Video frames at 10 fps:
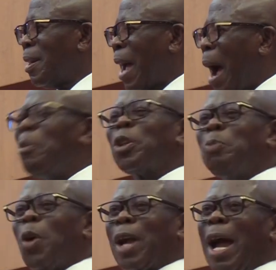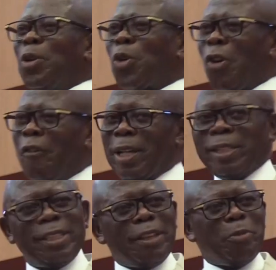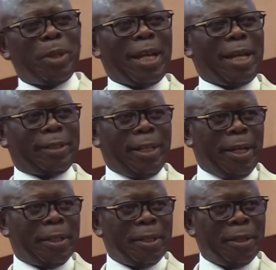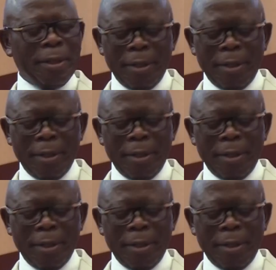how much more can you cover, since everybody has seen it?